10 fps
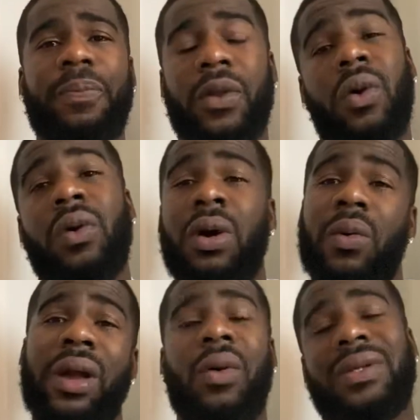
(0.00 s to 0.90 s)
Or
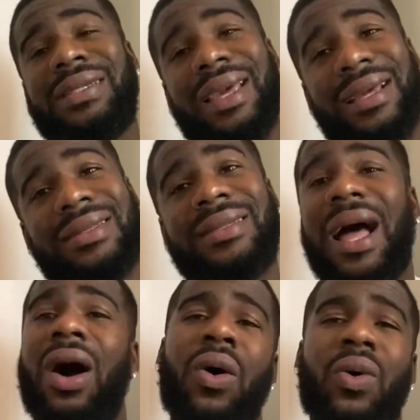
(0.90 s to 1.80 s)
Wenger was kicked
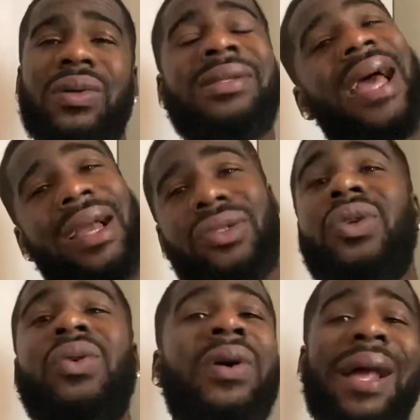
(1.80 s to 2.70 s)
out or sacked
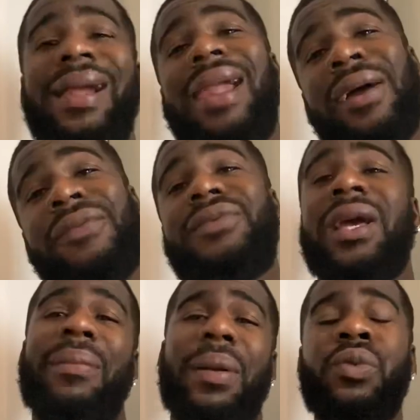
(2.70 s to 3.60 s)
or left
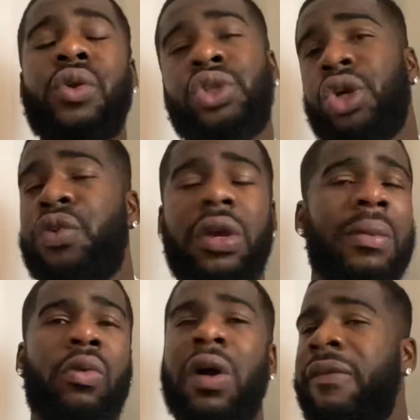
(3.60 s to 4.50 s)
by mutual
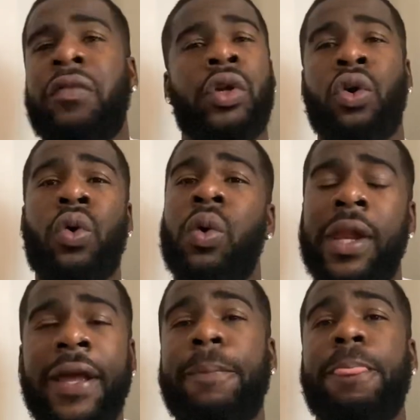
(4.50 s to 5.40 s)
agreement. Whatever they want to call it.